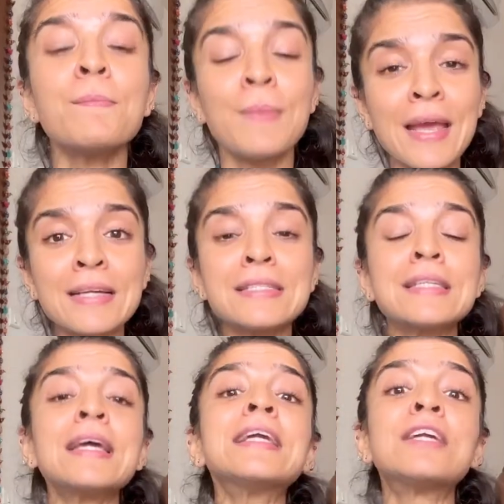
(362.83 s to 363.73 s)
makes
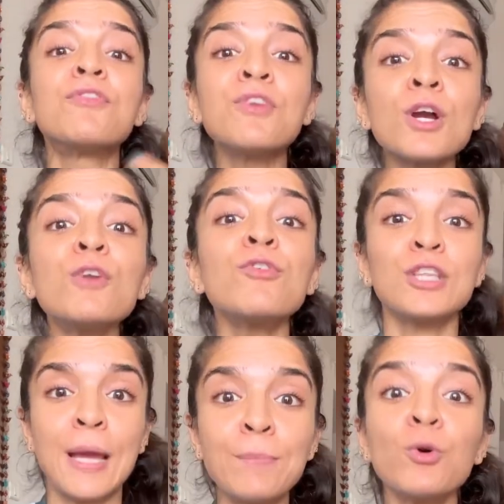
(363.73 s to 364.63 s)
it difficult for
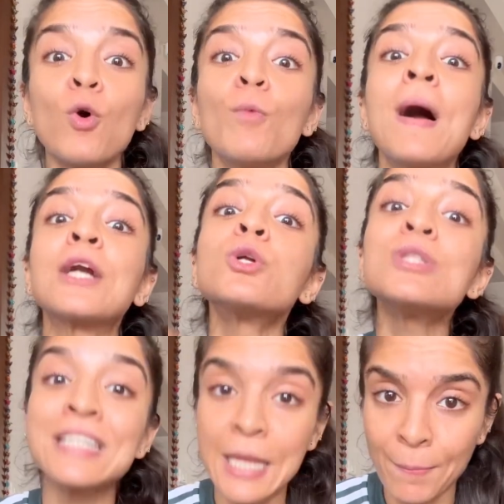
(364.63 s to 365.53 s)
them to go back to
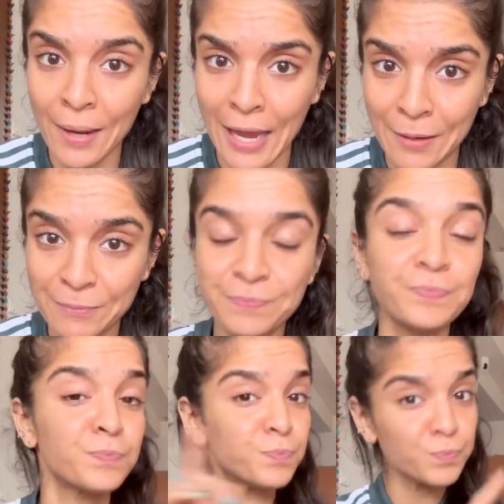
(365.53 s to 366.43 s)
sleep again.
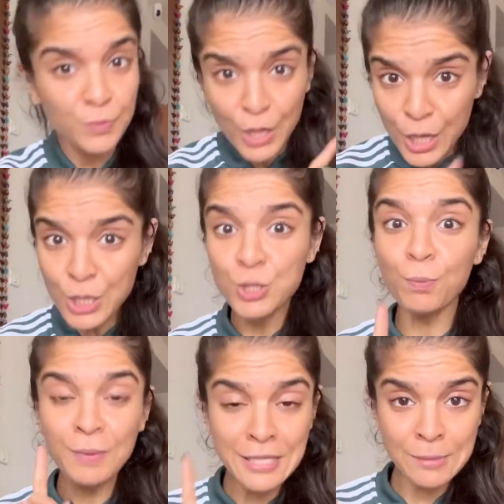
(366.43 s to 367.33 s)
So
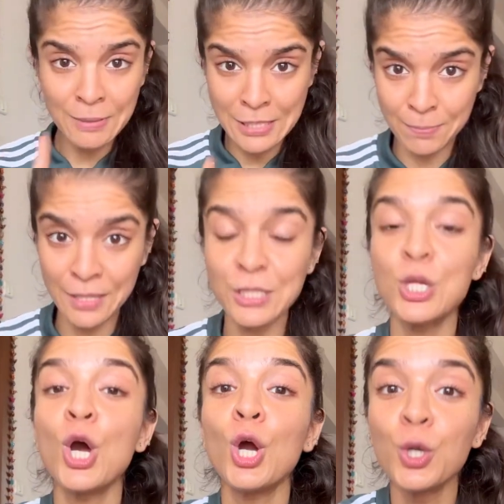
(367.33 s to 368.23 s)
please
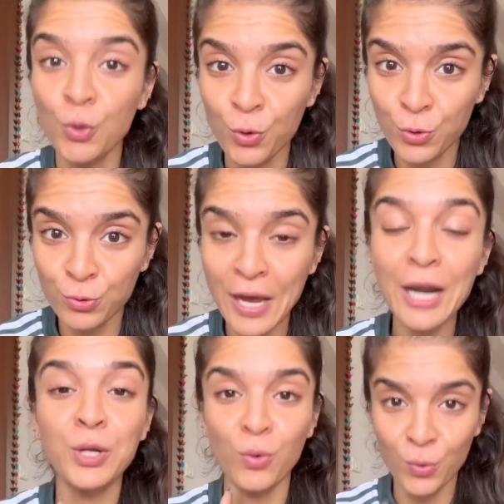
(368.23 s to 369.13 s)
don't do
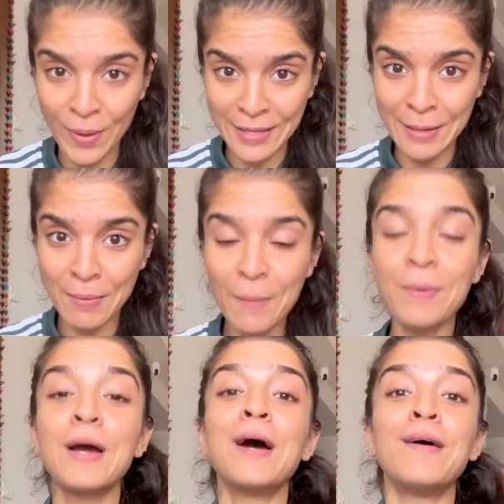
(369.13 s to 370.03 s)
that. Don't wake them up.
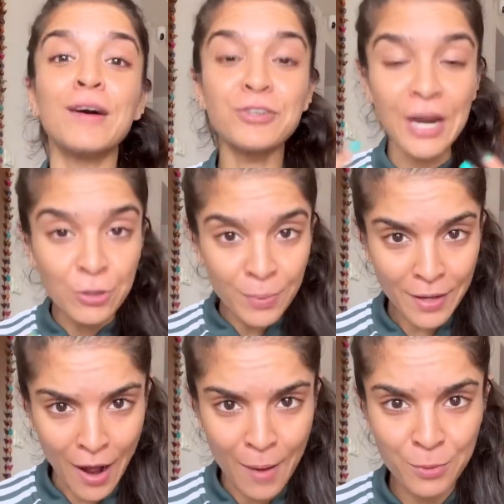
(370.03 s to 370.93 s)
Try to be
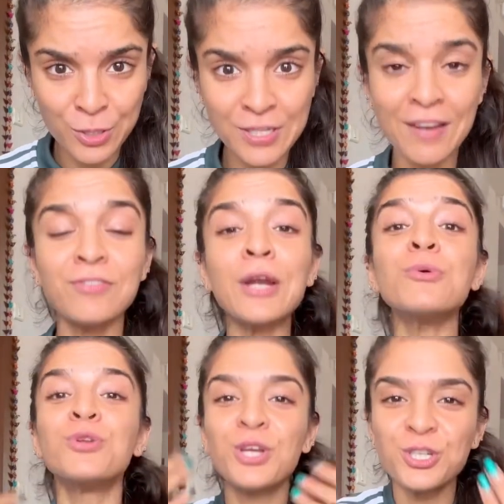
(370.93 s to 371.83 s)
calm yourself. Try to
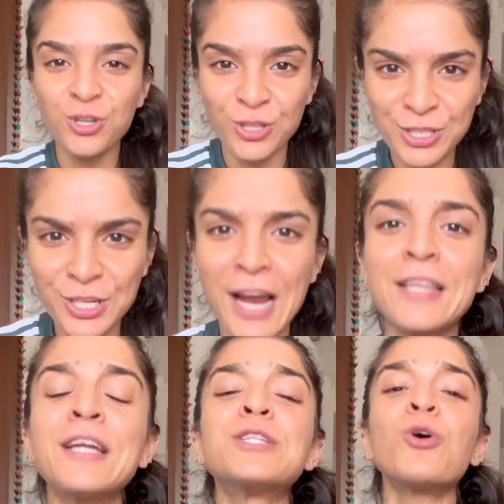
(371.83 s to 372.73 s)
reassure the child
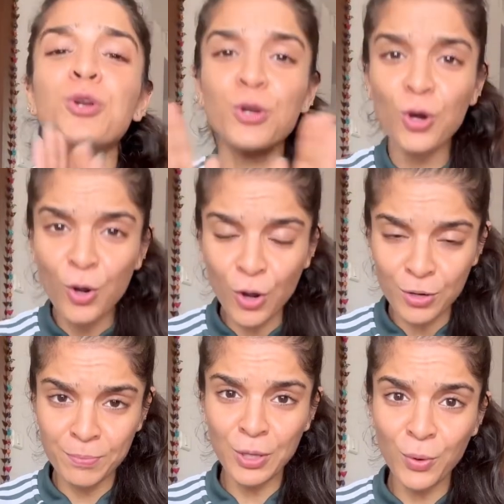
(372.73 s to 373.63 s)
that it's going
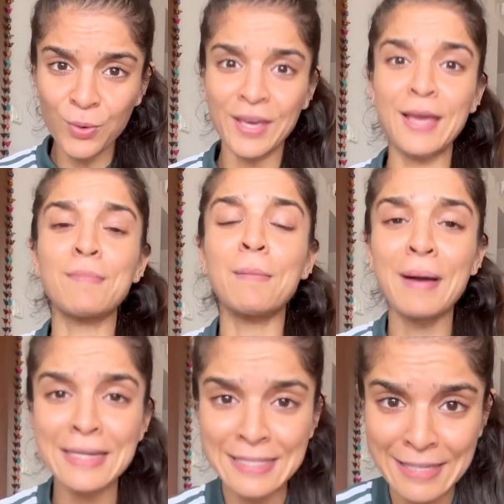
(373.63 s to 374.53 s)
to be okay.
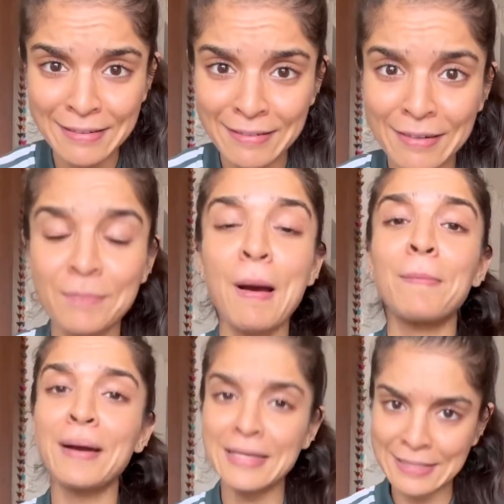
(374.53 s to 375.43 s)
Mama is here,
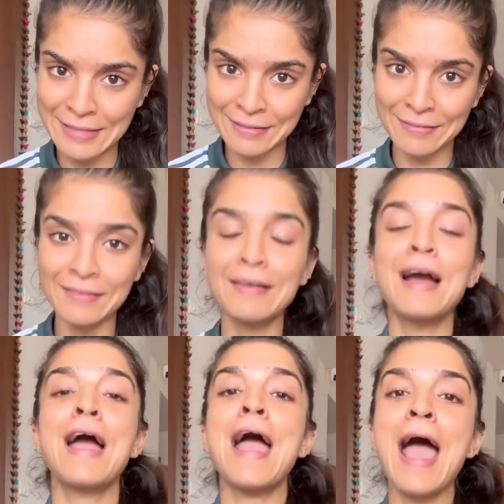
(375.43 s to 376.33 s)
Papa is here,
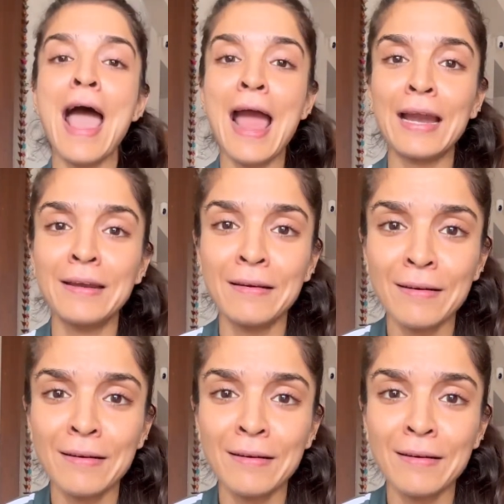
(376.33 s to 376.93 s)
and